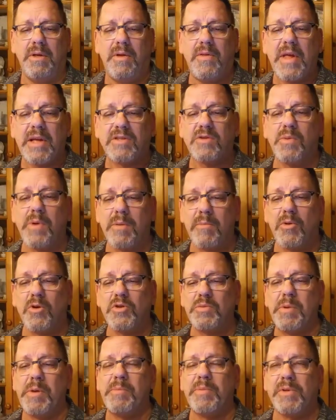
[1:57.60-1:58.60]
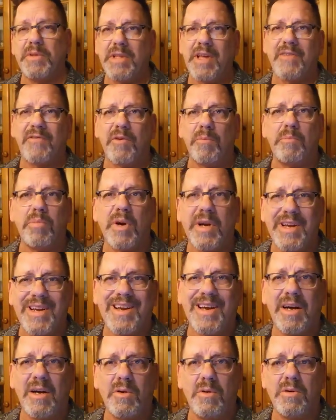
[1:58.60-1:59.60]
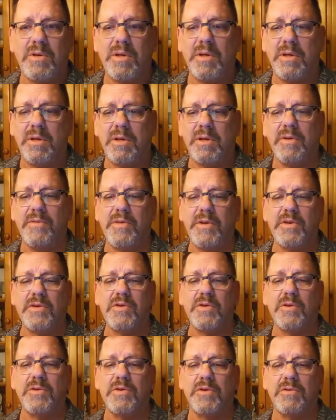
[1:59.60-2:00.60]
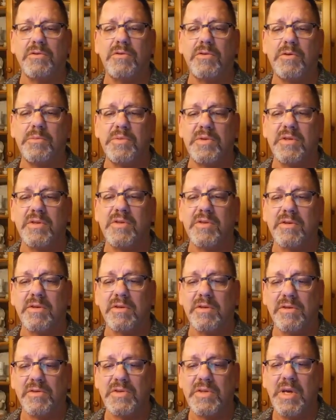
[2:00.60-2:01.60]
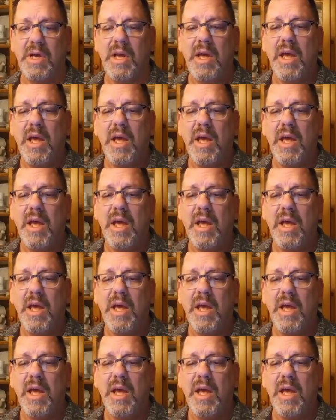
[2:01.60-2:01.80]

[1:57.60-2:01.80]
That's why most people never break out of their social groups and circles.